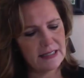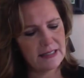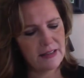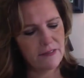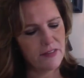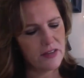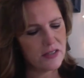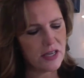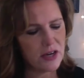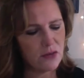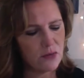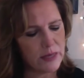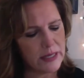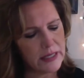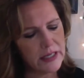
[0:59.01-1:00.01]
That feels like
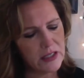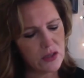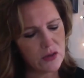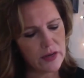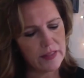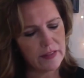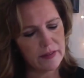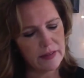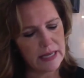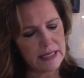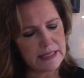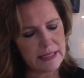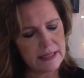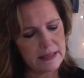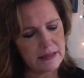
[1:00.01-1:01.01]
really learning the
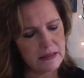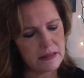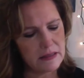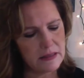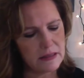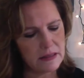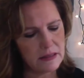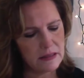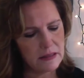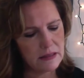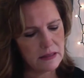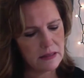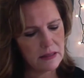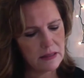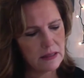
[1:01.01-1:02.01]
lessons
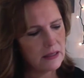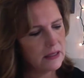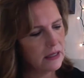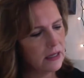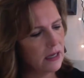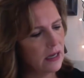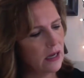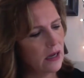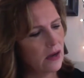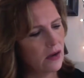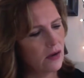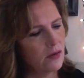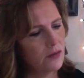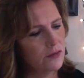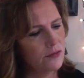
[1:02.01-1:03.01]

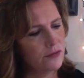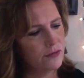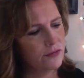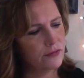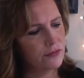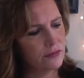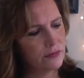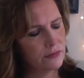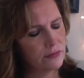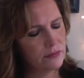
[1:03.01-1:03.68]
of